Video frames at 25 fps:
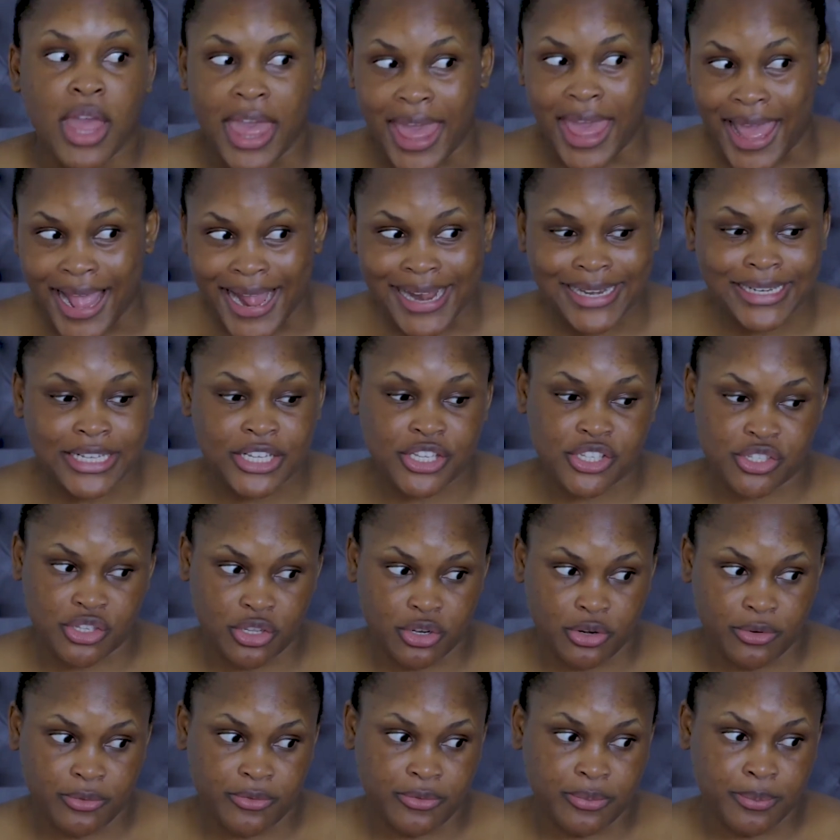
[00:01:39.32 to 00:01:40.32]
any
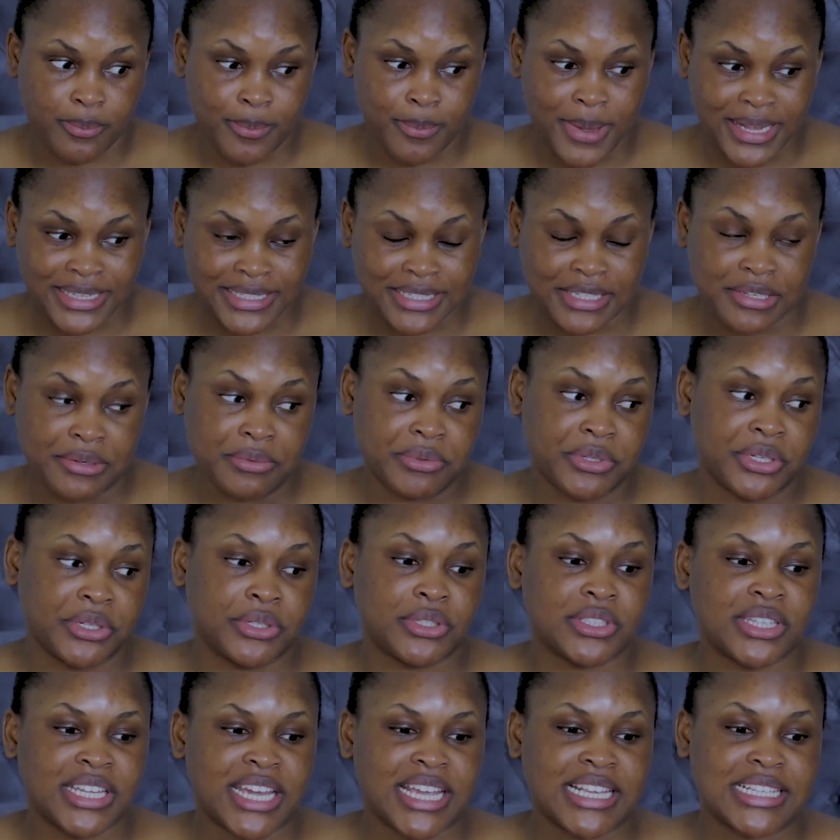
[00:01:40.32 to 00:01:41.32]
sort of
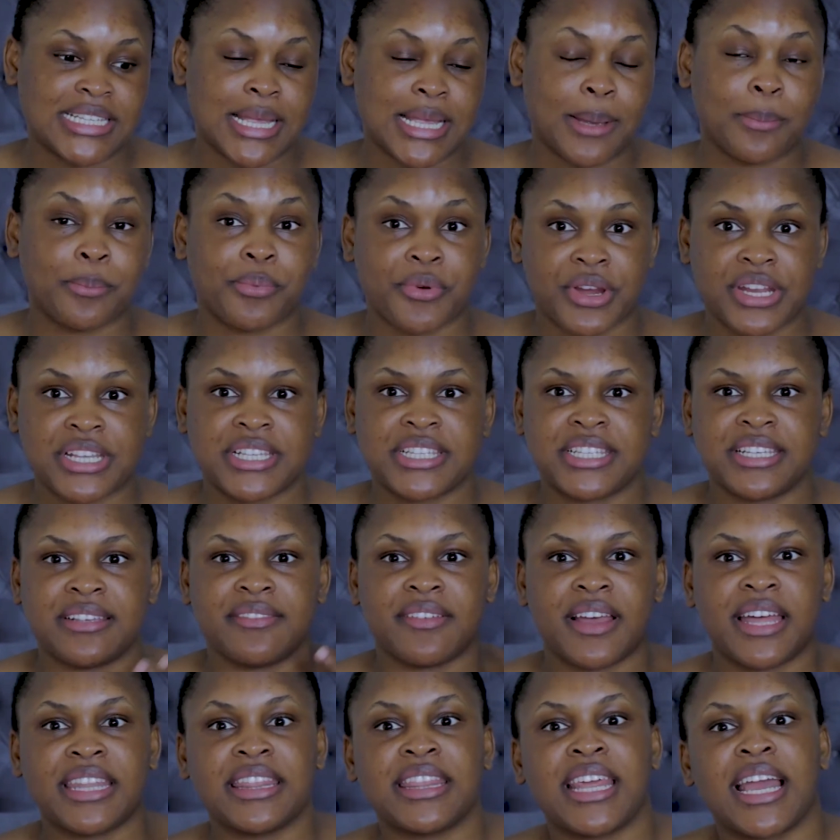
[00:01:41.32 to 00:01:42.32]
material that is
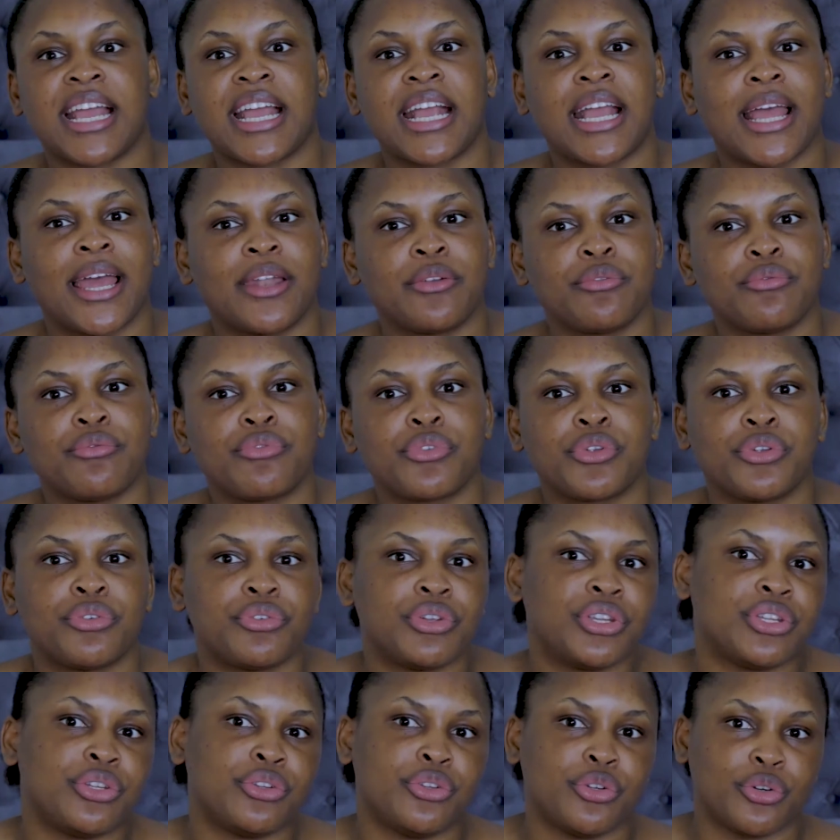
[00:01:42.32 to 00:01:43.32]
abrasive and that can
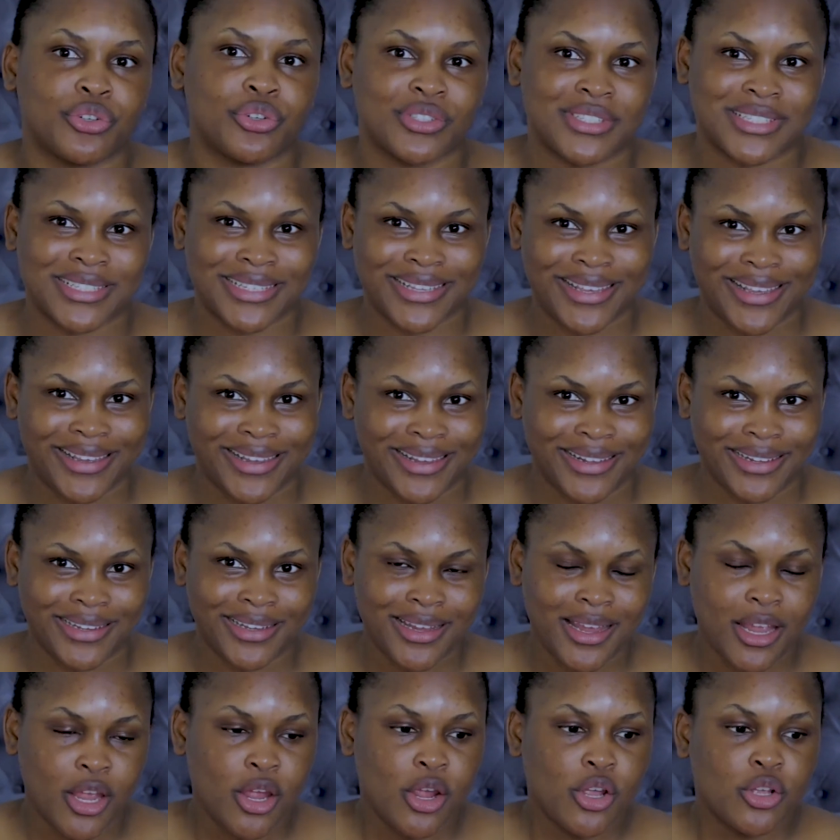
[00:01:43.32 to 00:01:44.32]
ruin your skin.